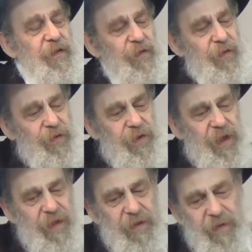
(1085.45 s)
So the
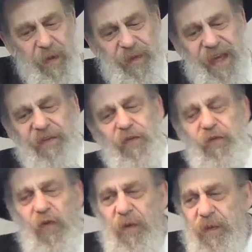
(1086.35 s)
Alter Rebbe has a
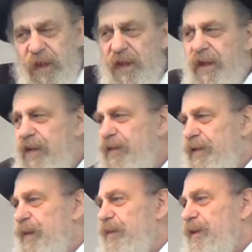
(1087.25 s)
formula in Hilchos
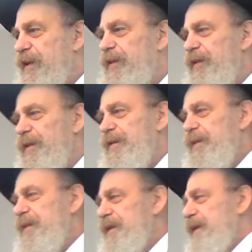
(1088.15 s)
Talmud Torah, and
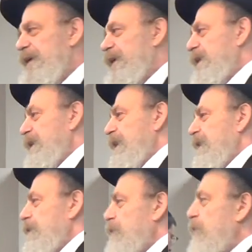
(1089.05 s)

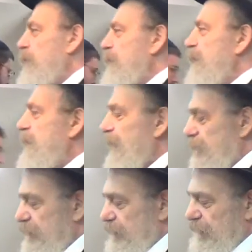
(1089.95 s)
the formula that
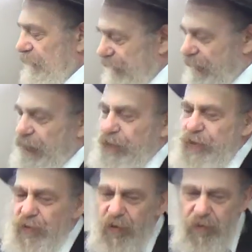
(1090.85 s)
how
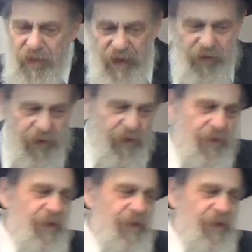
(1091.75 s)
you go about it.